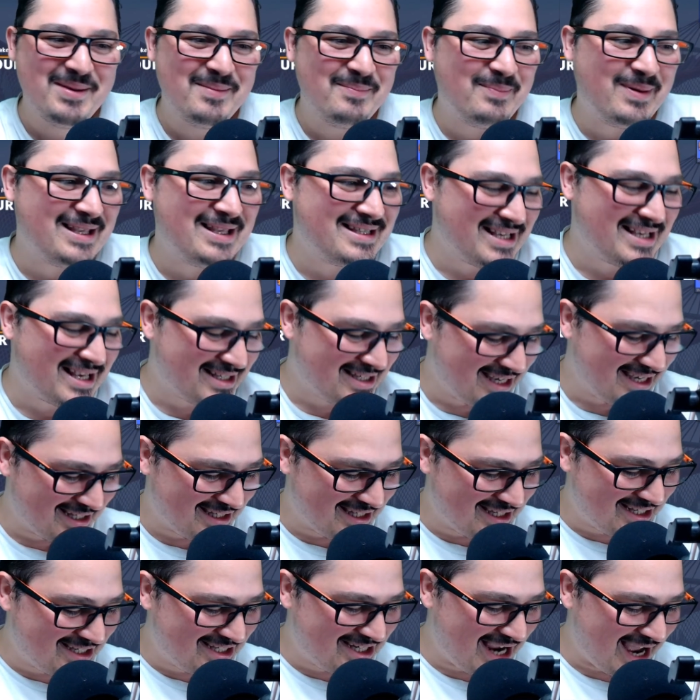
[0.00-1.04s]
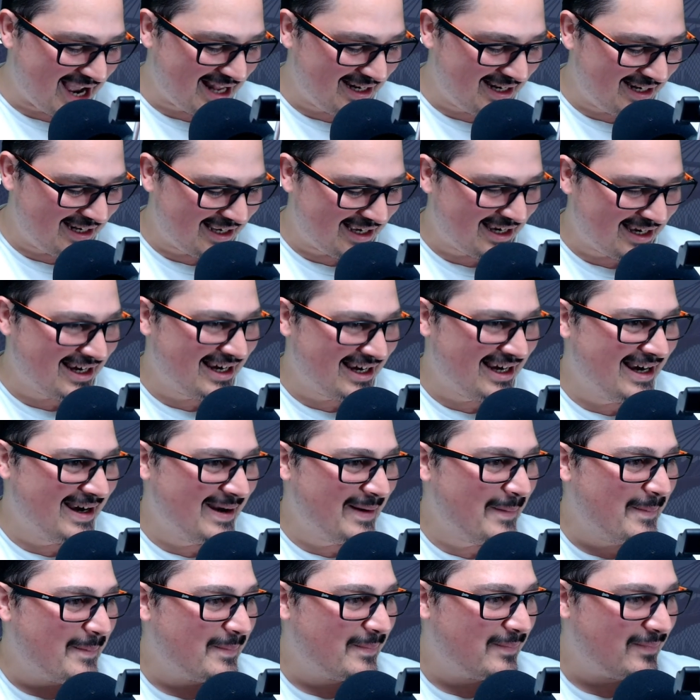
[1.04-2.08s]
Pete says here in the chat.
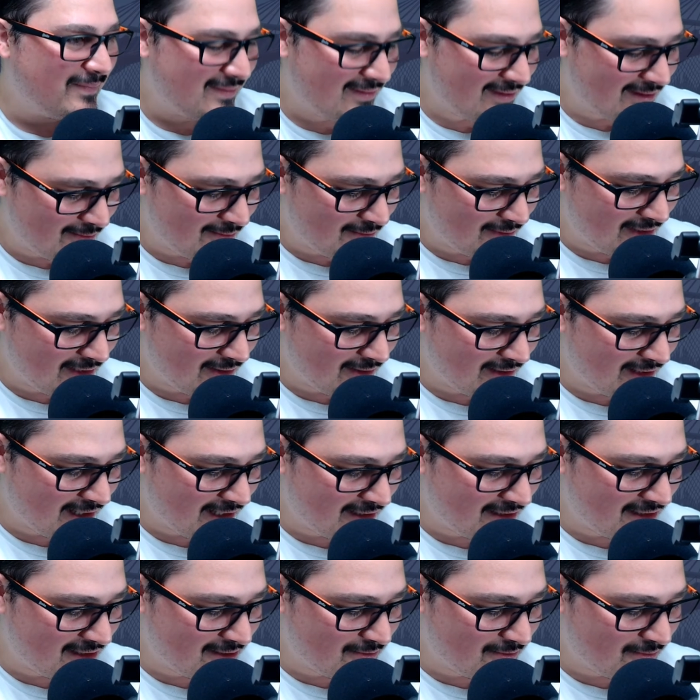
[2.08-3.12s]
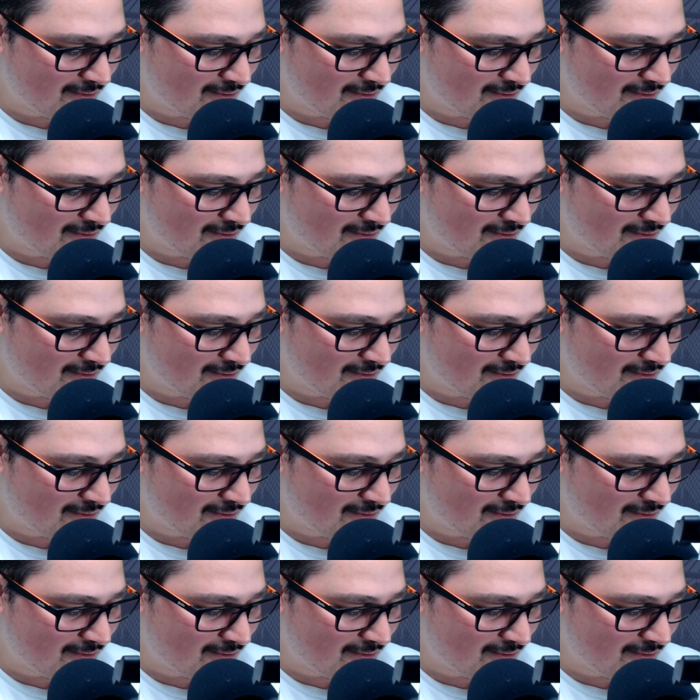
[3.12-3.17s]
Uh, well, no, not this